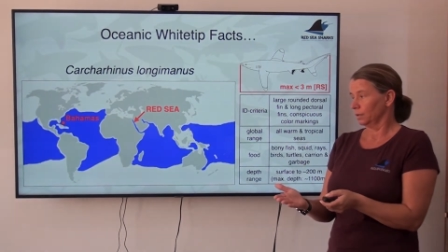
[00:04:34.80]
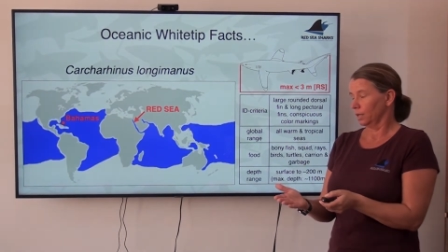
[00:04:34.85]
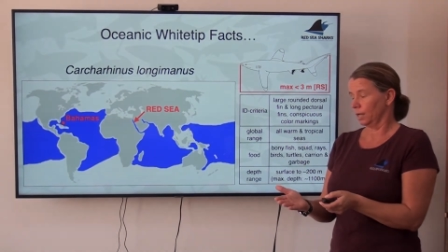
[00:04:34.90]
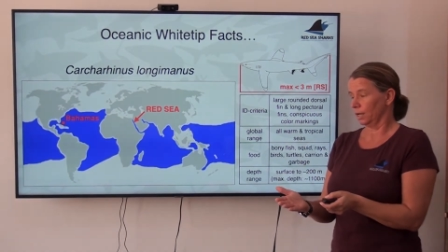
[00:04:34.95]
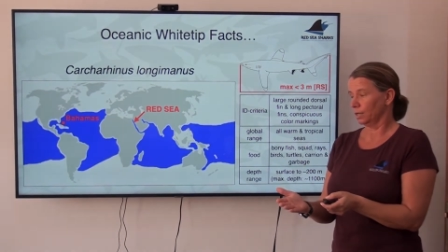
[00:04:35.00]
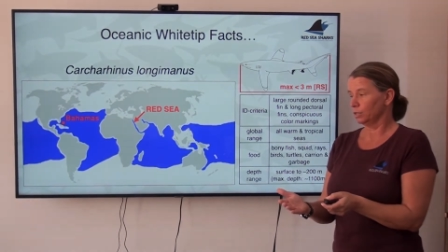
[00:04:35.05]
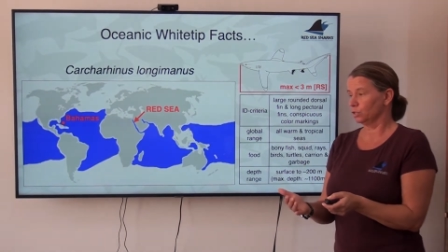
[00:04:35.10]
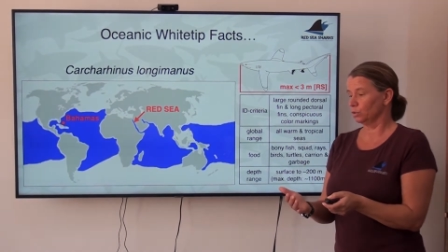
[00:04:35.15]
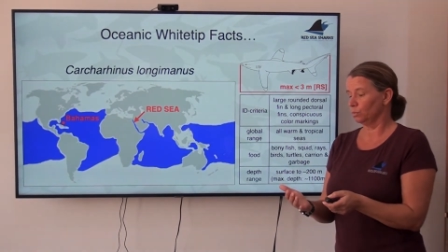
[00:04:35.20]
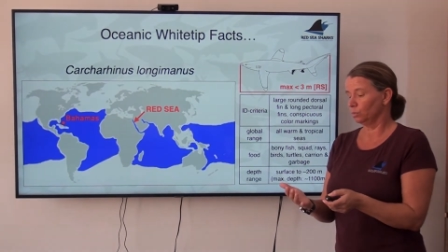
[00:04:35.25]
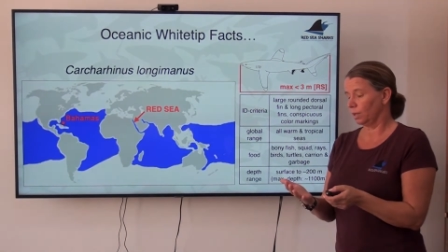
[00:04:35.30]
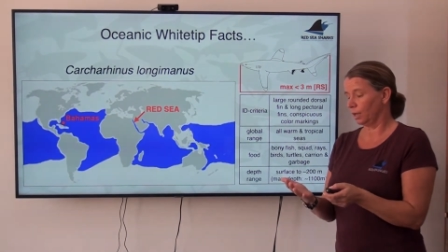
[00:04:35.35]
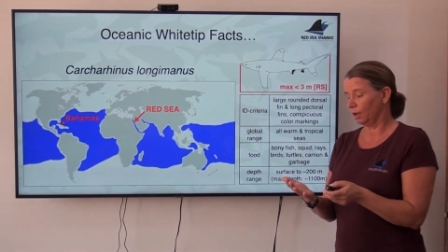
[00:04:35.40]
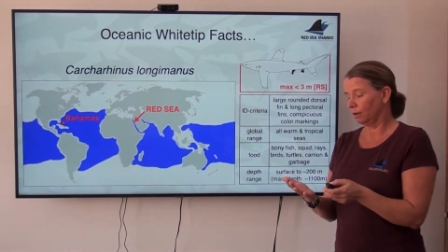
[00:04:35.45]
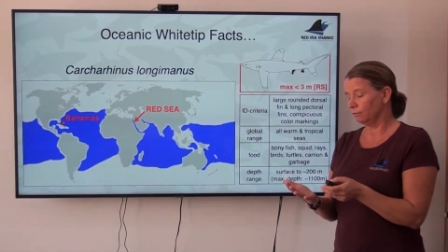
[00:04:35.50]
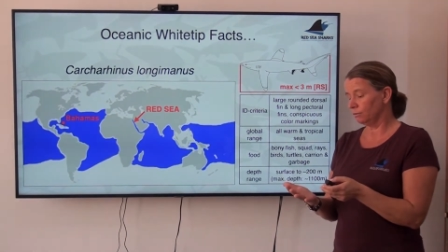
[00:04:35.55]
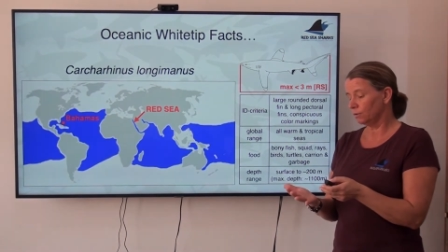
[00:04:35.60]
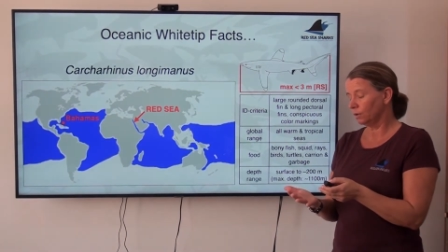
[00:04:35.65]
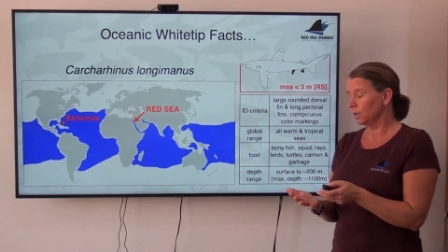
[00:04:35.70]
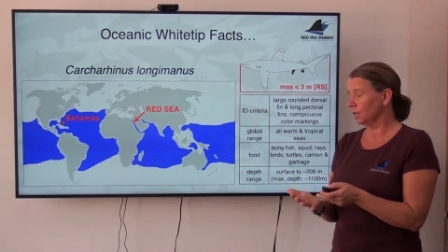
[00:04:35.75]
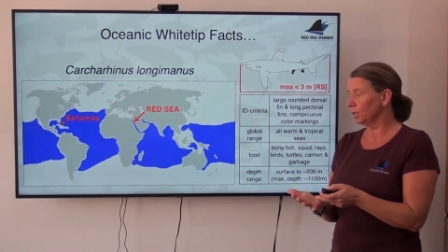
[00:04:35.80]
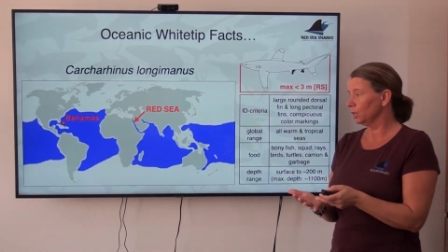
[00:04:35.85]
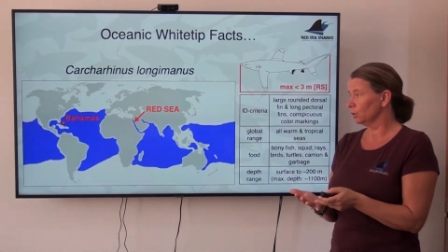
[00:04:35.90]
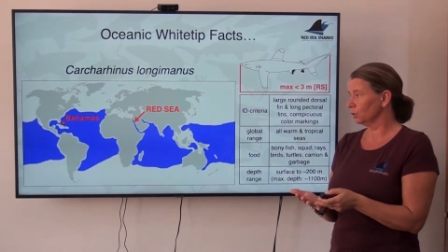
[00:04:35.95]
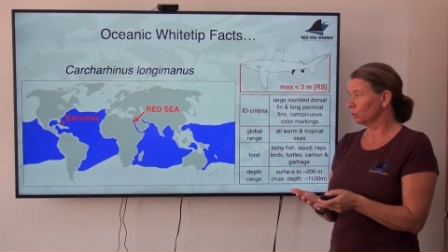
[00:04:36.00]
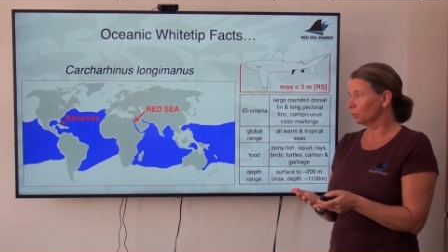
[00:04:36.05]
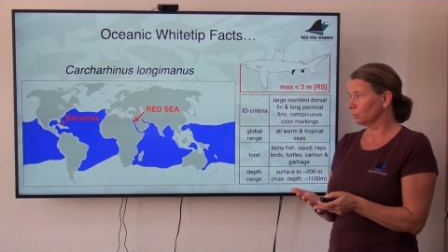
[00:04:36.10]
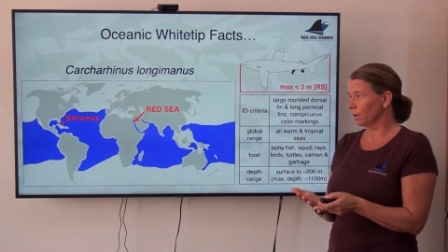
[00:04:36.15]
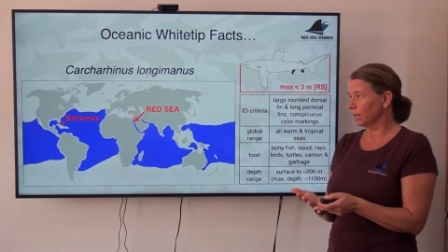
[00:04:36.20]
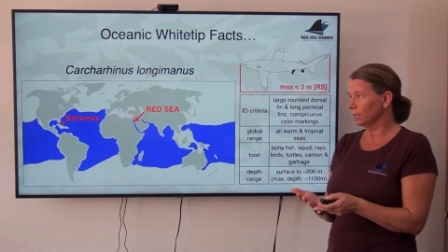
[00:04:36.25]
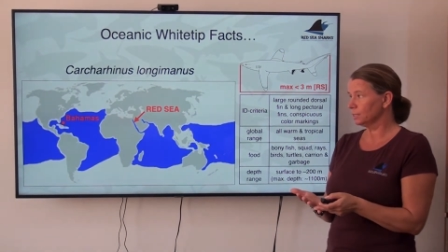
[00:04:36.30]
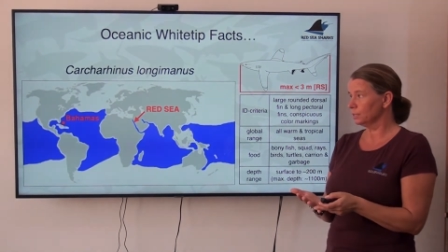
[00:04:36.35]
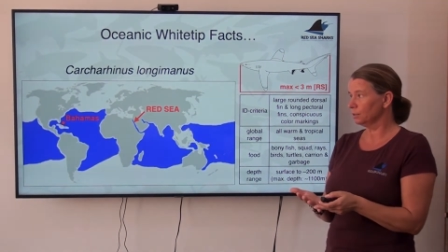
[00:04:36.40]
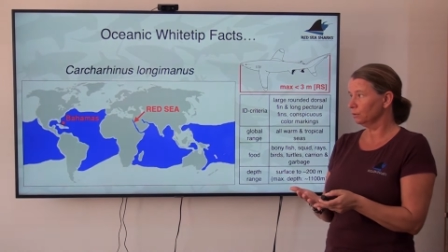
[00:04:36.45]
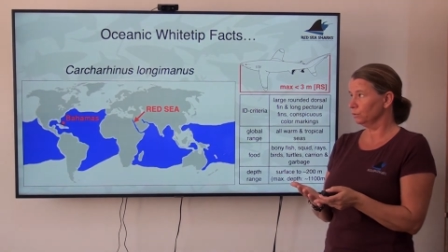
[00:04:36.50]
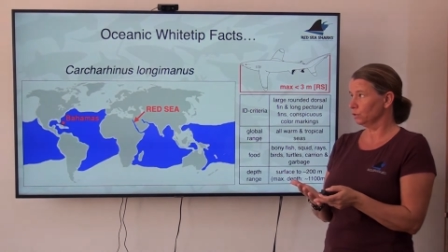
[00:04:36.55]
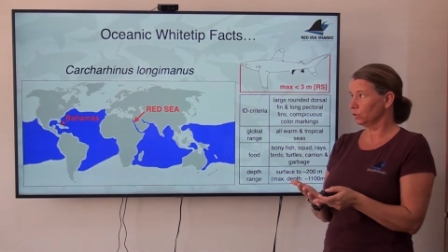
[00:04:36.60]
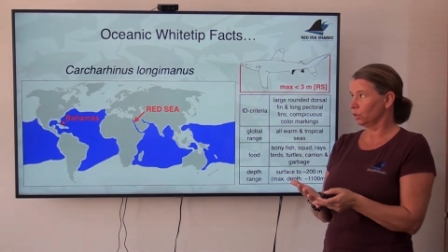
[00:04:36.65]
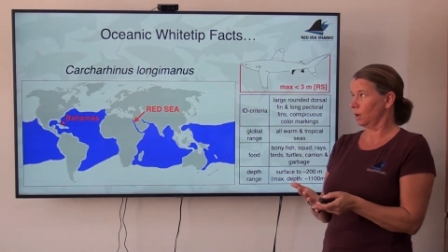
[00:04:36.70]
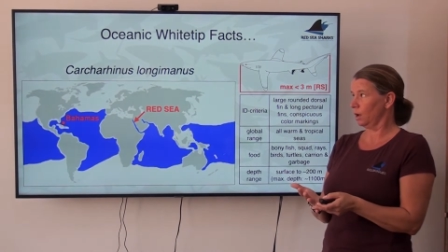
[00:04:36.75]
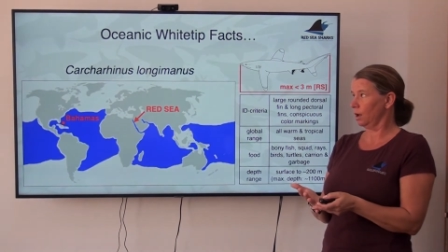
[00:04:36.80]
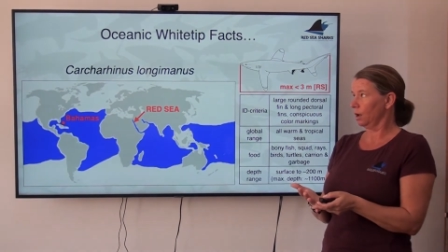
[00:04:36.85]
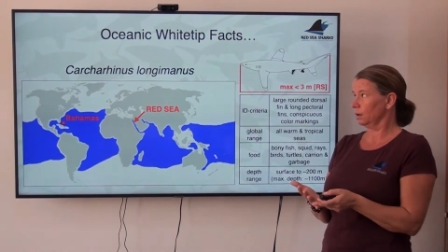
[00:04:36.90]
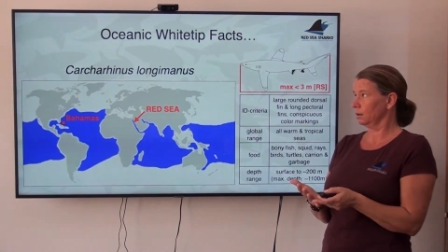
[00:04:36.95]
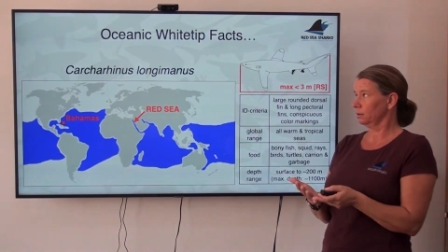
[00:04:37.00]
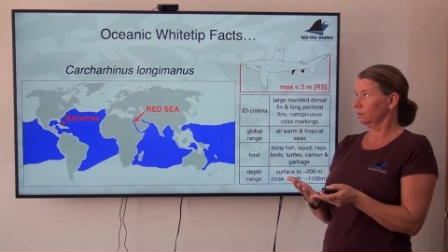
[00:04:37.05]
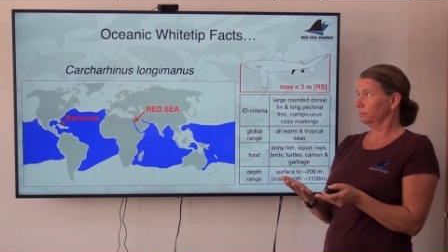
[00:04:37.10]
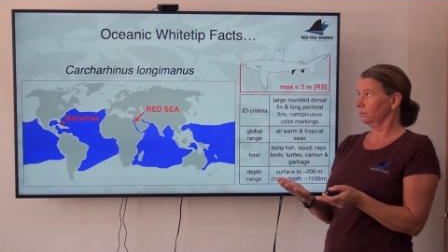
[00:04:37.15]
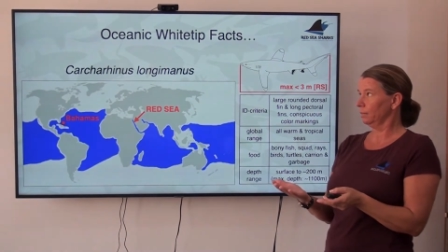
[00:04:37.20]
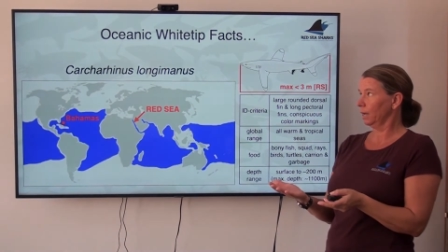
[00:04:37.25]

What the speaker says: Yeah, so we have an aggressive shark,